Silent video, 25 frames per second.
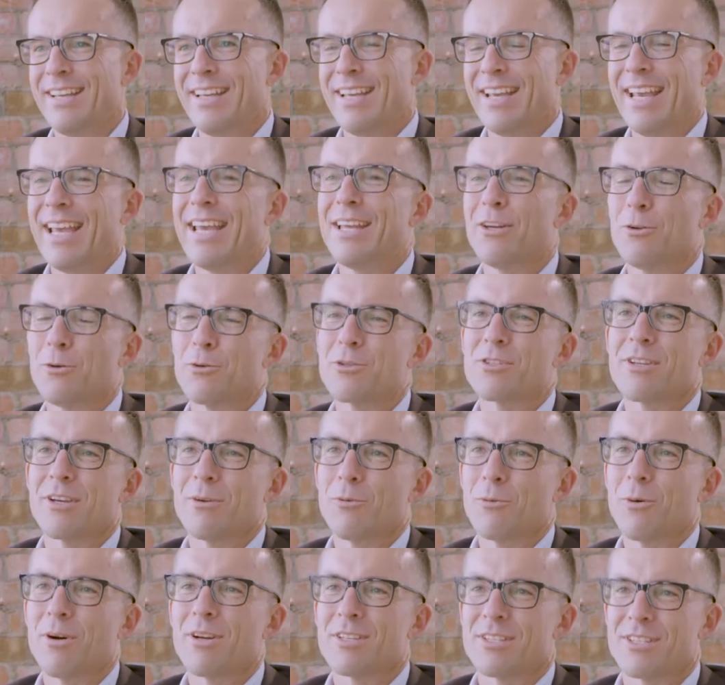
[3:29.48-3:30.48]
and also
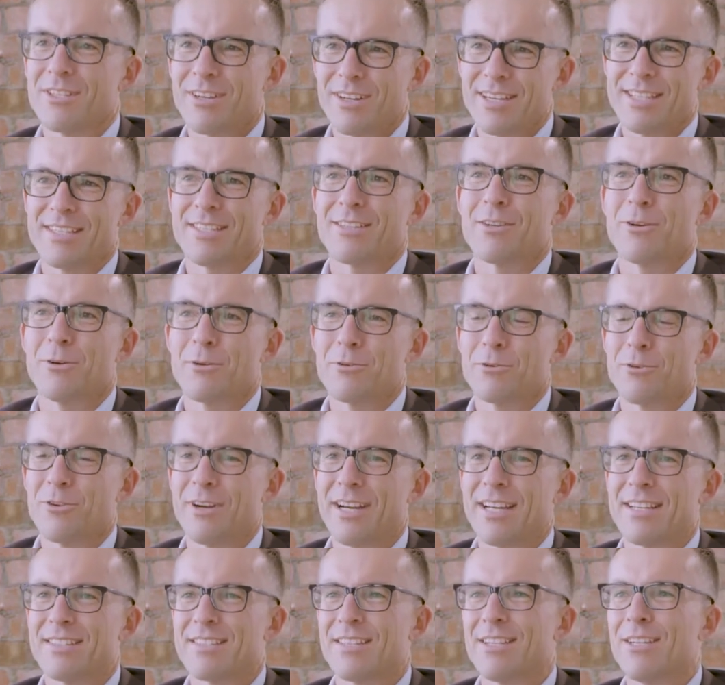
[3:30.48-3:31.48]
what size
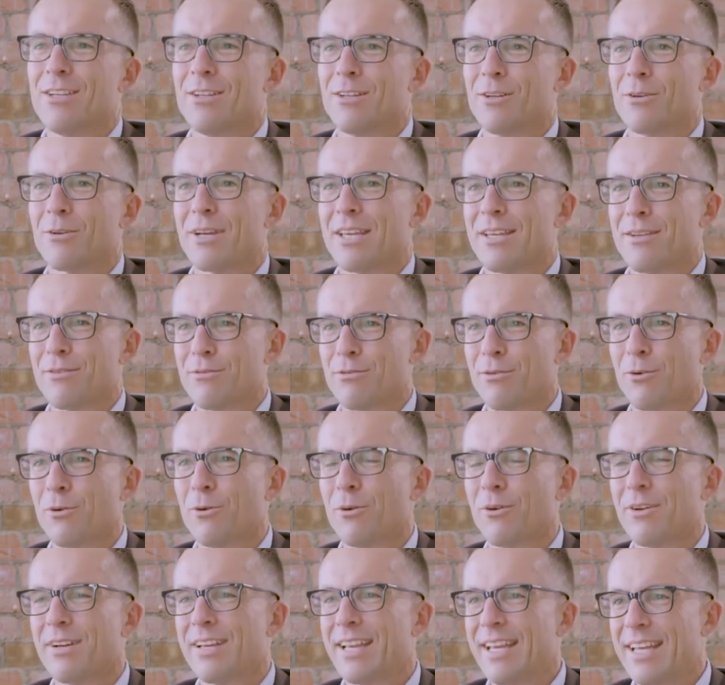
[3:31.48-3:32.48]
contracts are you looking
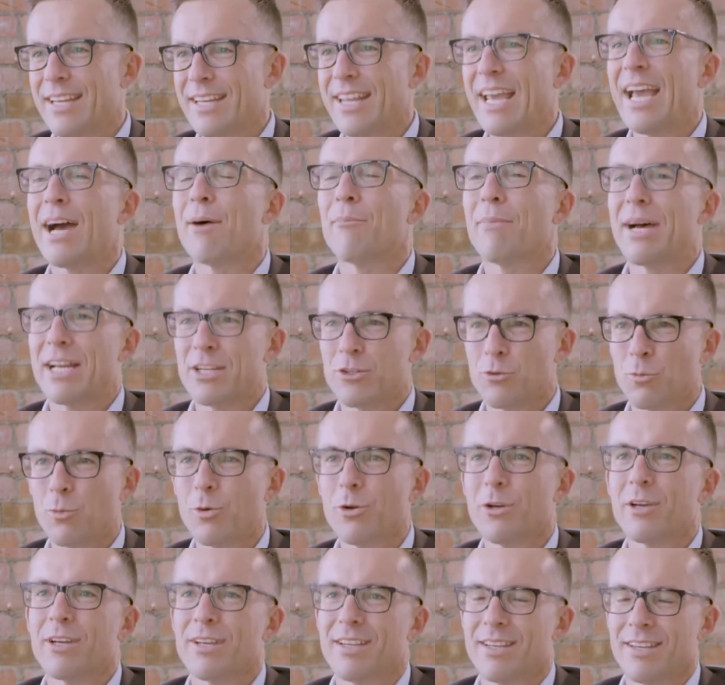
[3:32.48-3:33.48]
for, and how much
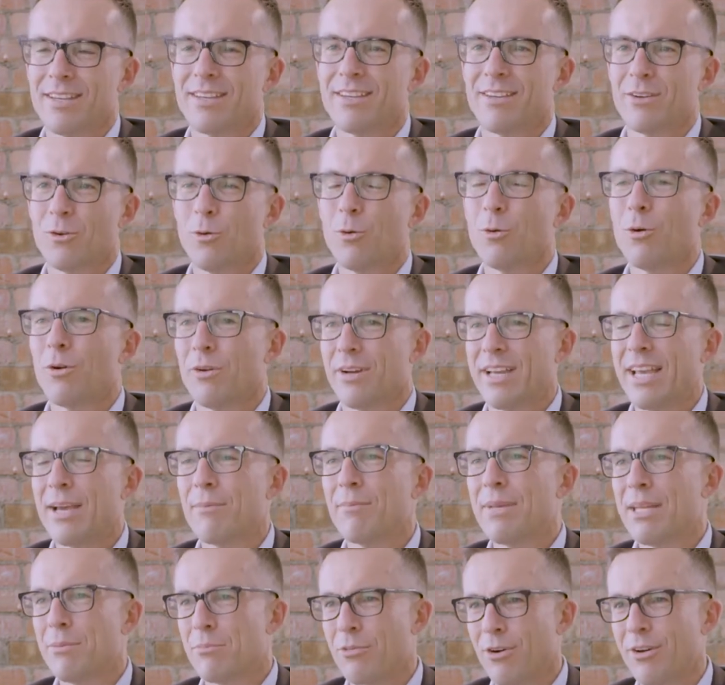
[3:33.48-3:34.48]
work or how
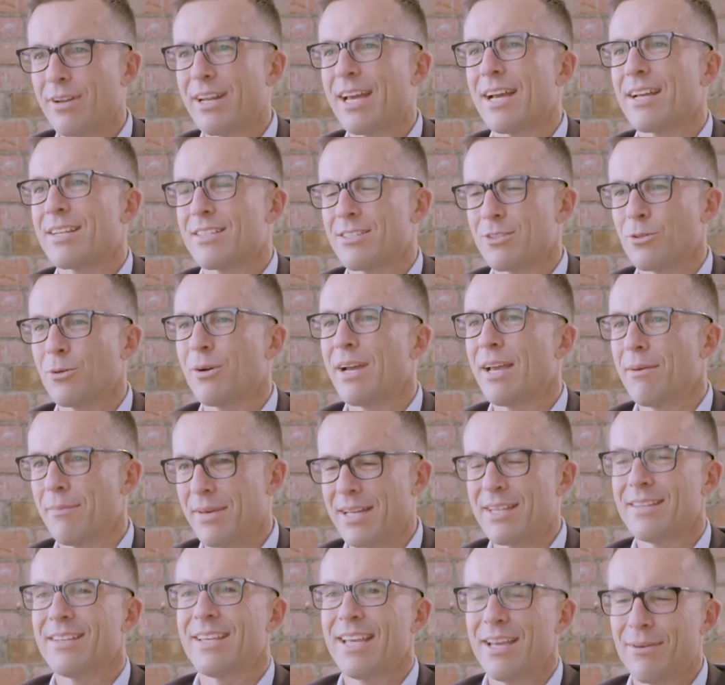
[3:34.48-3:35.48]
many products or
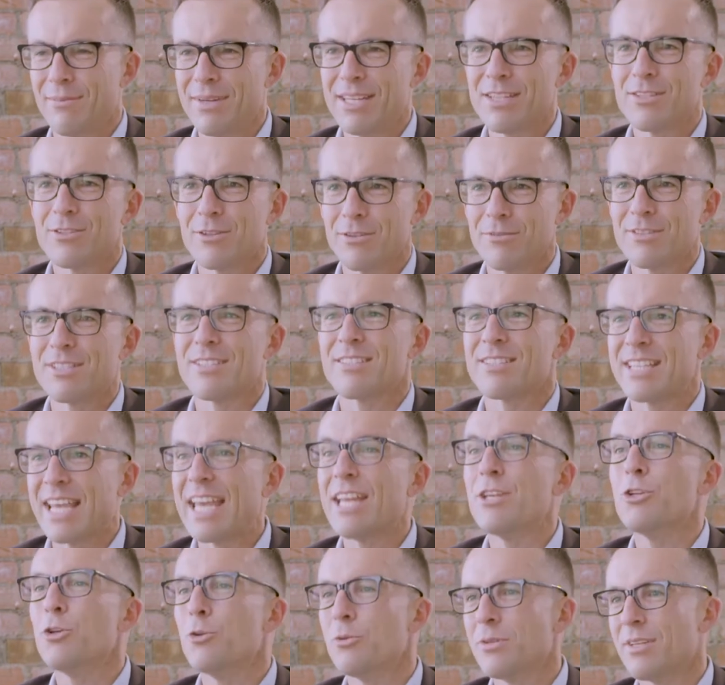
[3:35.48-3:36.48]
how many services
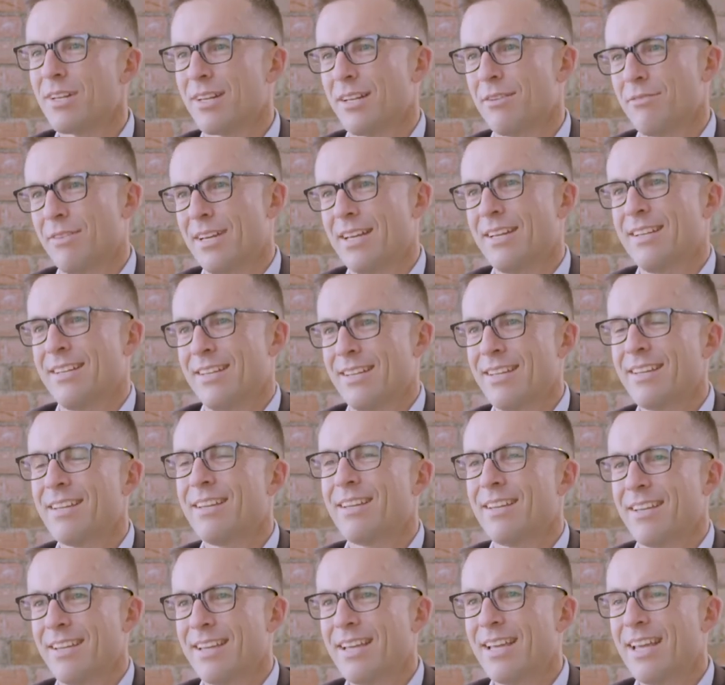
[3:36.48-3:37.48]
can you deliver
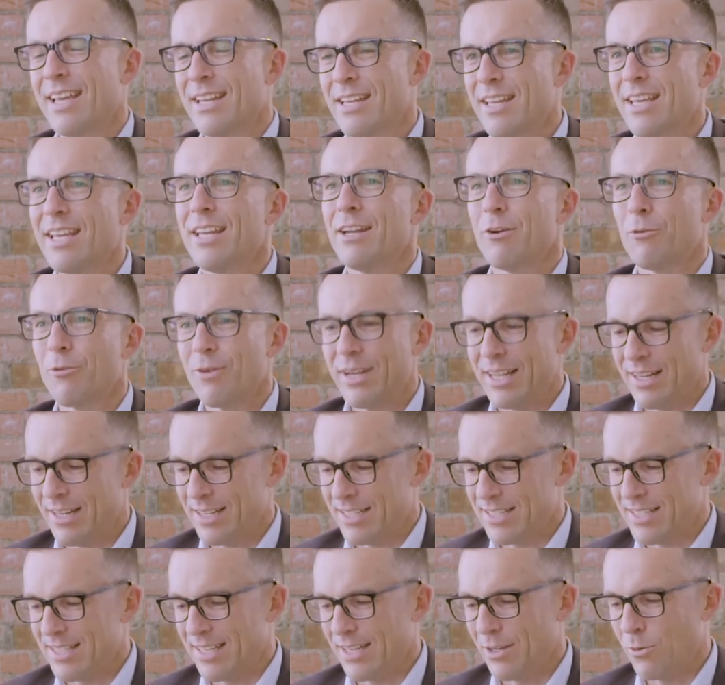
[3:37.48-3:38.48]
in a
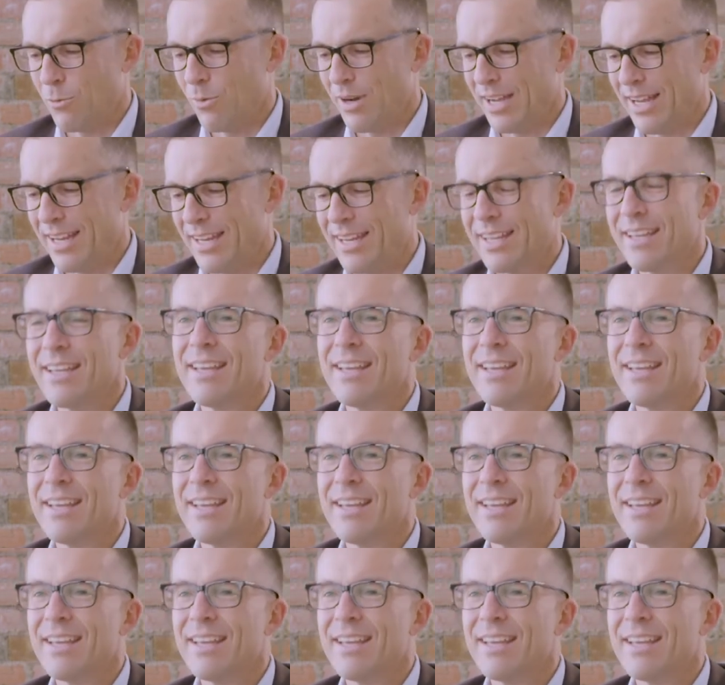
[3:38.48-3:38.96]
realistic way.